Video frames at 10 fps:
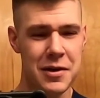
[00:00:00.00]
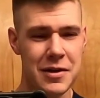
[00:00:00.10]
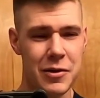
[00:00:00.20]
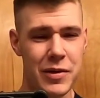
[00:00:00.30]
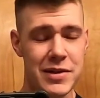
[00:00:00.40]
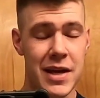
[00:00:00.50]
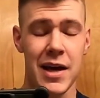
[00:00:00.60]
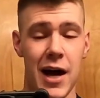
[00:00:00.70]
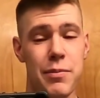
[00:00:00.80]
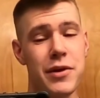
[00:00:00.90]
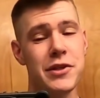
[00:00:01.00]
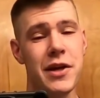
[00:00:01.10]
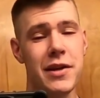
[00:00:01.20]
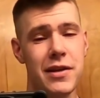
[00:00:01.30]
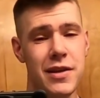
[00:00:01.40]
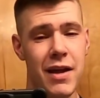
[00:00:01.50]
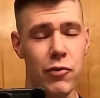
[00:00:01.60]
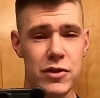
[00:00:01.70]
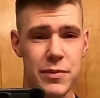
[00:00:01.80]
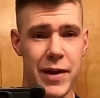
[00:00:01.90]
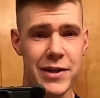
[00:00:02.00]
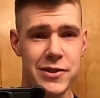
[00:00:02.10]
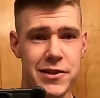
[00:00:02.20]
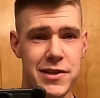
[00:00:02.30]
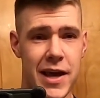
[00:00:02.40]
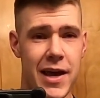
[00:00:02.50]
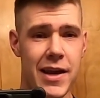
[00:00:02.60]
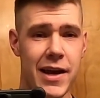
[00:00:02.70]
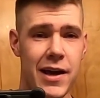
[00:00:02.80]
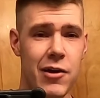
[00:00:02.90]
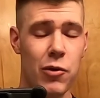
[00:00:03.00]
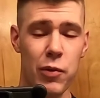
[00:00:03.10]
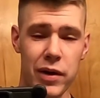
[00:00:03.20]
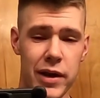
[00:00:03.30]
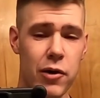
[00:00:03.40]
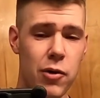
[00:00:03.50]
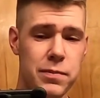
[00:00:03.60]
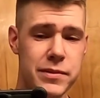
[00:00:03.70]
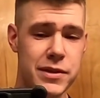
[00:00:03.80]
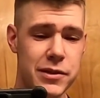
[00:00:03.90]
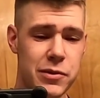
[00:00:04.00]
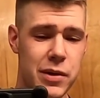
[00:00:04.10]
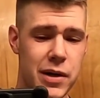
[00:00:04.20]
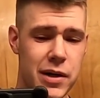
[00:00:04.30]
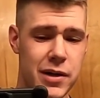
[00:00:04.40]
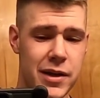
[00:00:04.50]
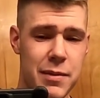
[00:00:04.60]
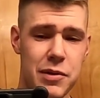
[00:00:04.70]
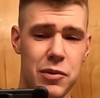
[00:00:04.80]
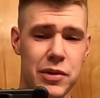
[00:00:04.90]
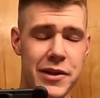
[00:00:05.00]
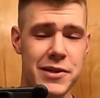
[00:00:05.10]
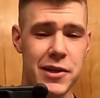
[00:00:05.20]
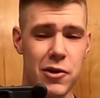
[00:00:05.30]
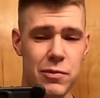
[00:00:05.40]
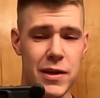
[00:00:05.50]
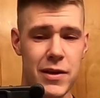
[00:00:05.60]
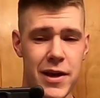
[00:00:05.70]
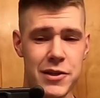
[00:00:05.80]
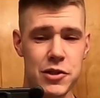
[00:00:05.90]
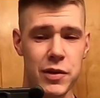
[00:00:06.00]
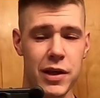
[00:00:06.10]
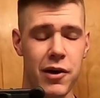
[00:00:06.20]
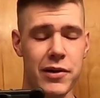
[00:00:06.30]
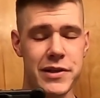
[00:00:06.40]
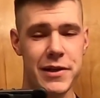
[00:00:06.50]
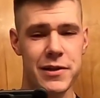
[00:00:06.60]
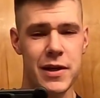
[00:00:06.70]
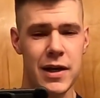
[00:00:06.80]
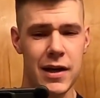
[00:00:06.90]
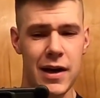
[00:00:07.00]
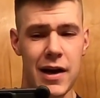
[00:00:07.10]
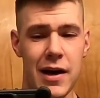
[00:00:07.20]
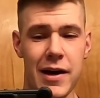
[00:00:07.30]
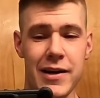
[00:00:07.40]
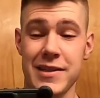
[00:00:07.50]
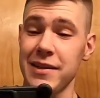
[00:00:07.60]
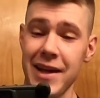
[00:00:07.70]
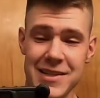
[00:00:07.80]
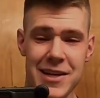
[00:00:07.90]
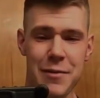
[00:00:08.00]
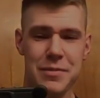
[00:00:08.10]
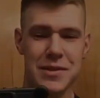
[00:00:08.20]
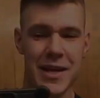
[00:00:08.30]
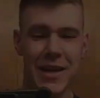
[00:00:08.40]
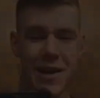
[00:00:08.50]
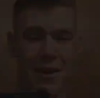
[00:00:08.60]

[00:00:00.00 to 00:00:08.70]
Anyways, I appreciate everyone's patience, and I really hope to uh, keep doing this, and I hope that you guys enjoy the content. Uh, until next time, take